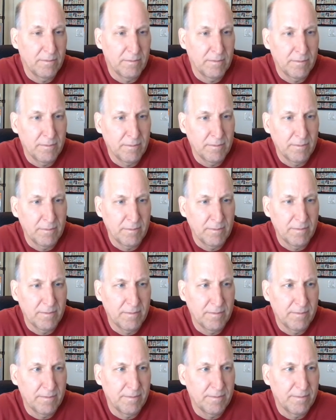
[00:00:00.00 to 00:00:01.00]

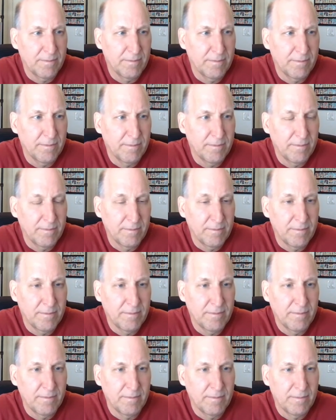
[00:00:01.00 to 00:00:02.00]

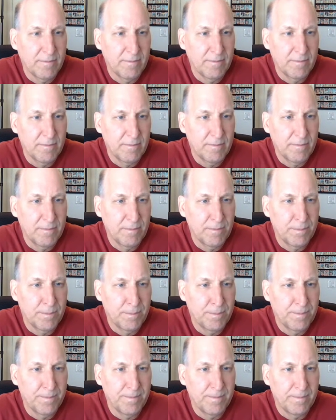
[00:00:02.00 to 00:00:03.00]

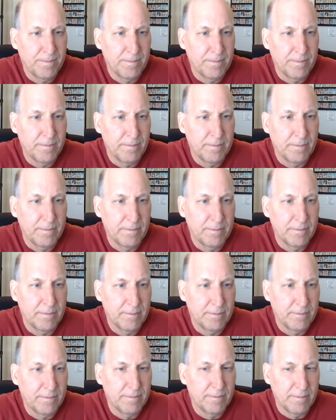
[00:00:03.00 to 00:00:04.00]

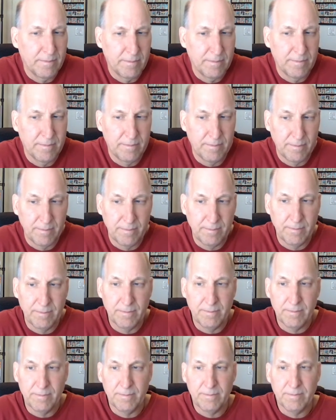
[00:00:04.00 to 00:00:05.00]

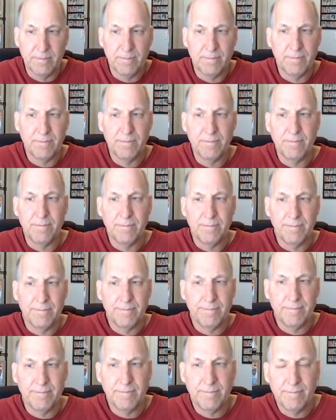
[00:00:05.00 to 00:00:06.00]

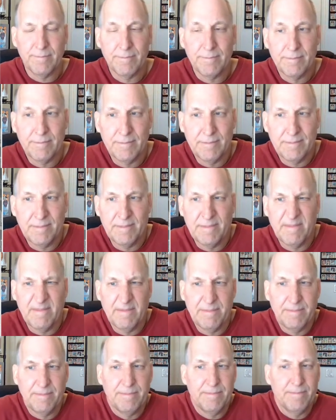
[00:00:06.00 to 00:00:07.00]

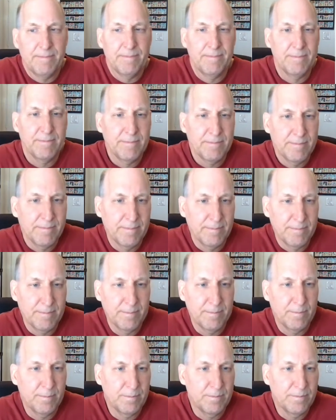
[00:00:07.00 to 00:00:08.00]
This person isn't speaking.